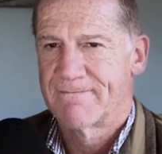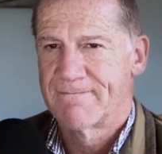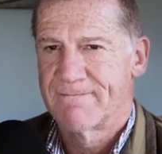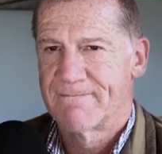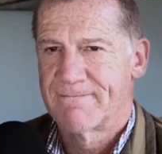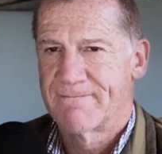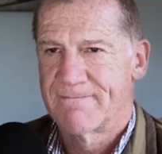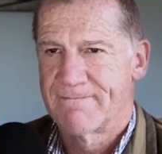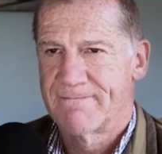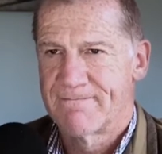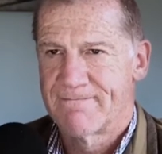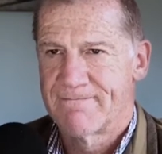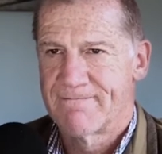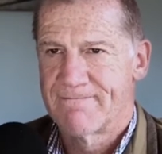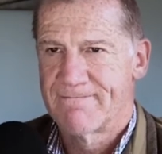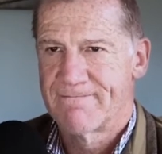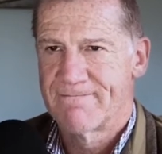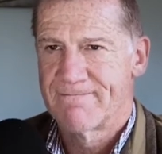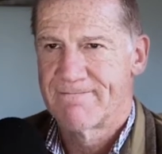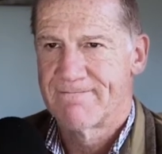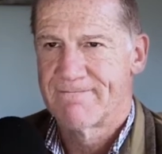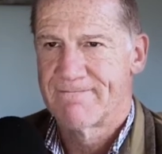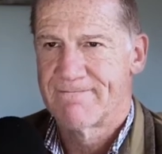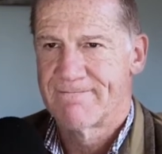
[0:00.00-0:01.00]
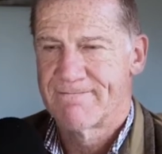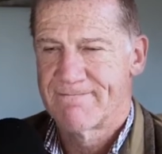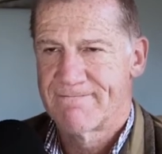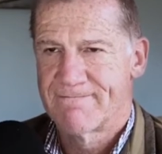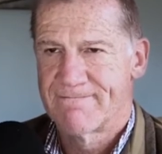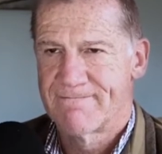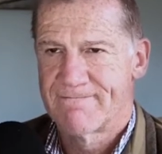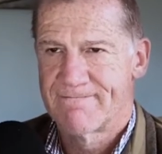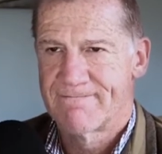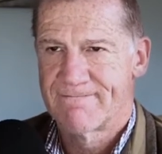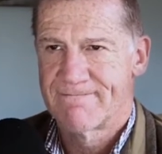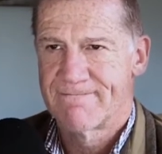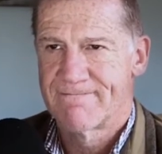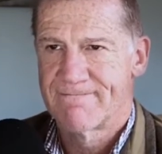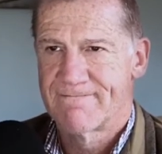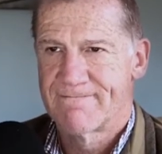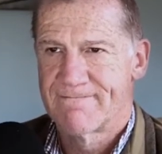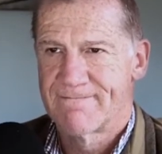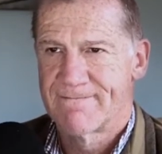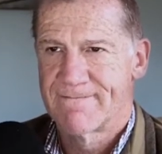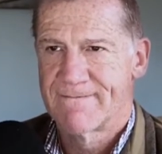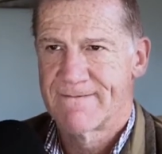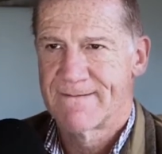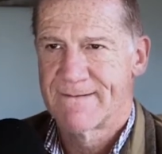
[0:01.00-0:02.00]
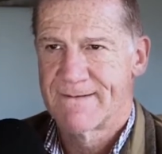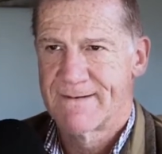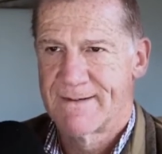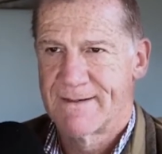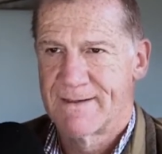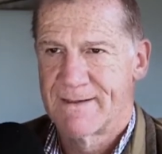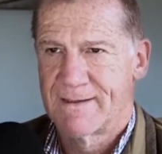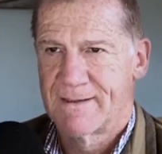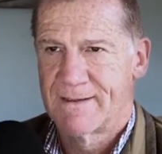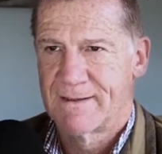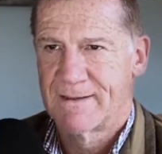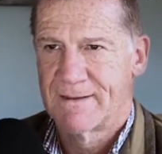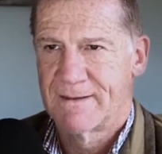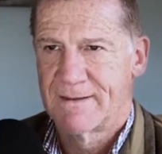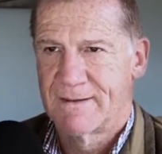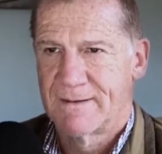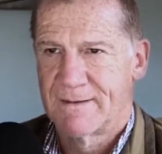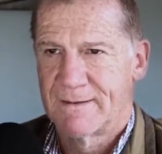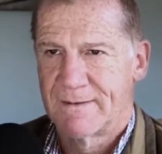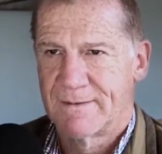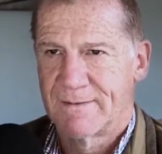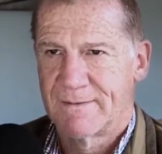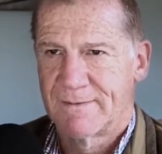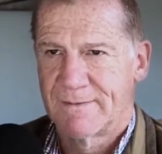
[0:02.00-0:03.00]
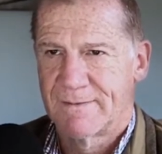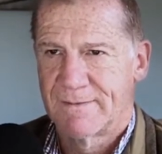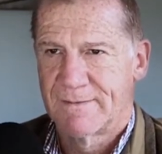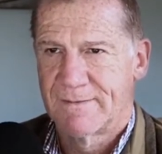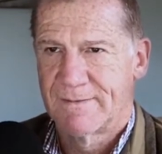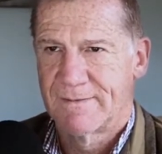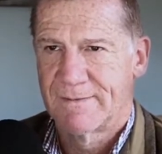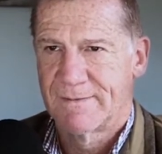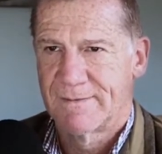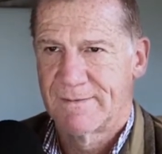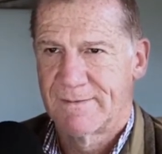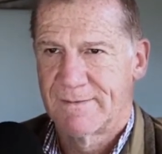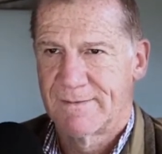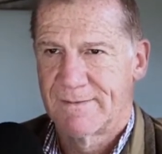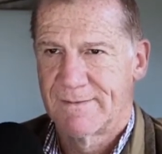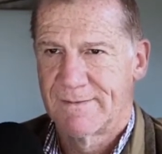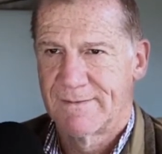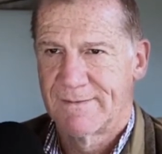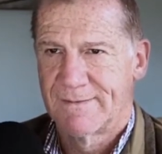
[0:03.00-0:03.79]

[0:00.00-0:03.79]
(silent)